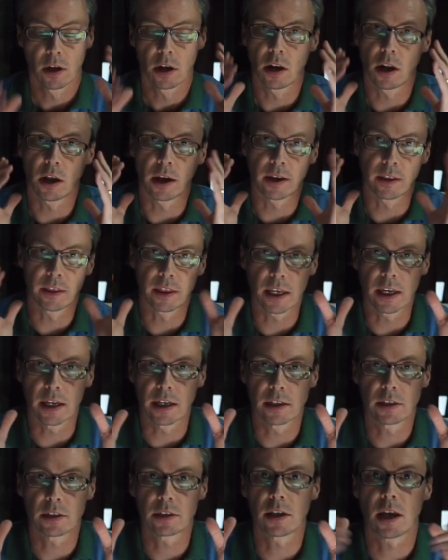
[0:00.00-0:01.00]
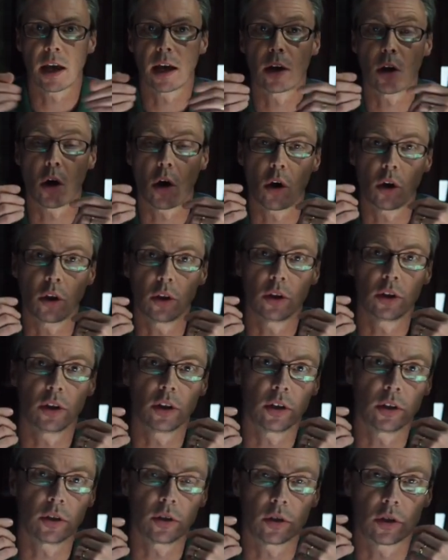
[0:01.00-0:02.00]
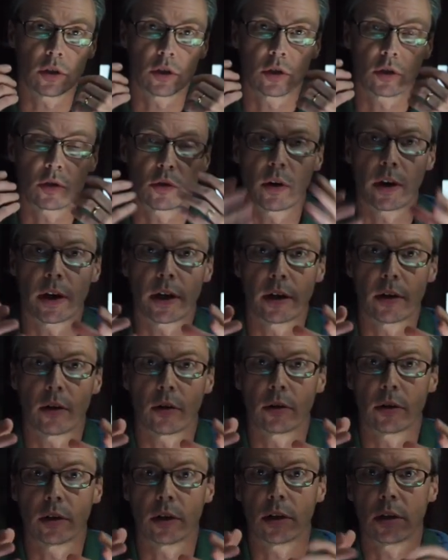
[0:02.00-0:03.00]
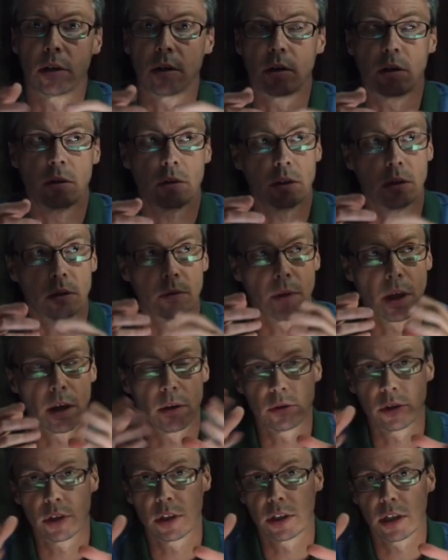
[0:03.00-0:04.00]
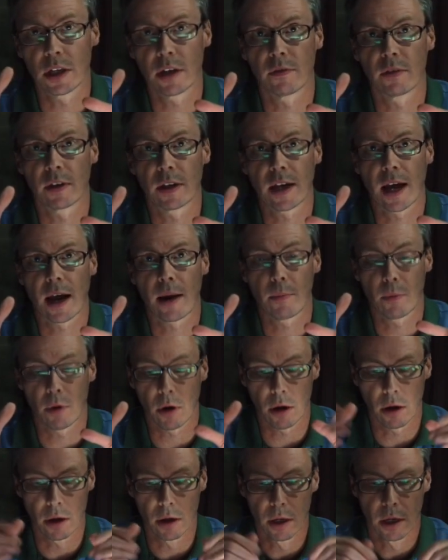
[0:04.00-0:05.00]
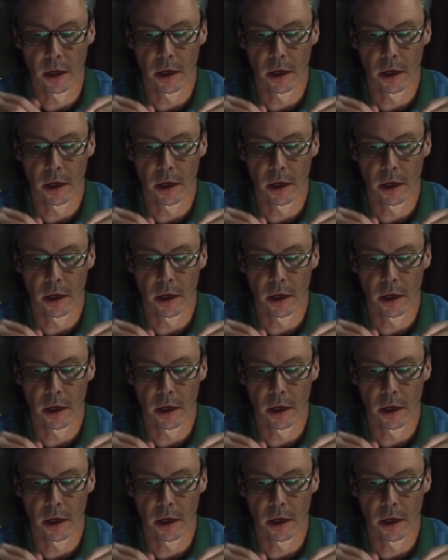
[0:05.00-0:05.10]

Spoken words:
like this, and on the screen, on the LCD of the camera,